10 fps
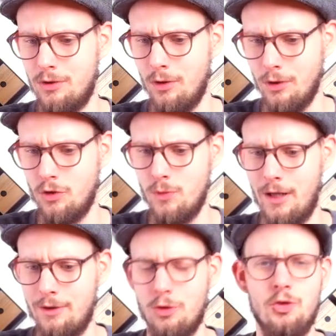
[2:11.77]
gonna
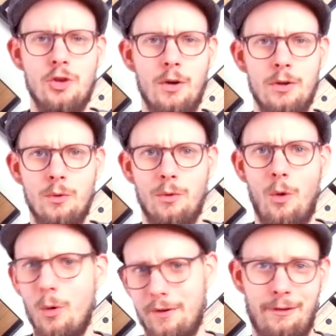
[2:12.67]
try to show you
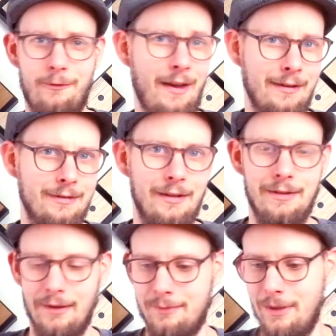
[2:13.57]
all these things in
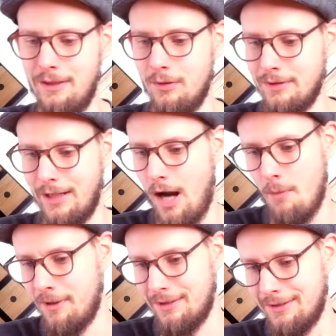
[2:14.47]
this video, and I
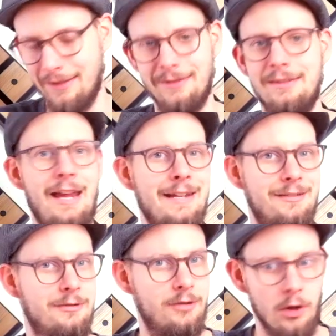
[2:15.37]
hope it doesn't take
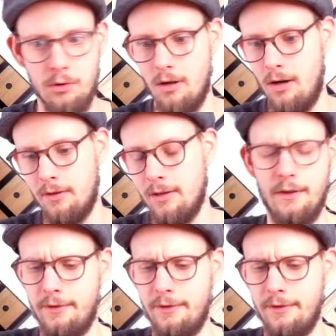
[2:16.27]
too long.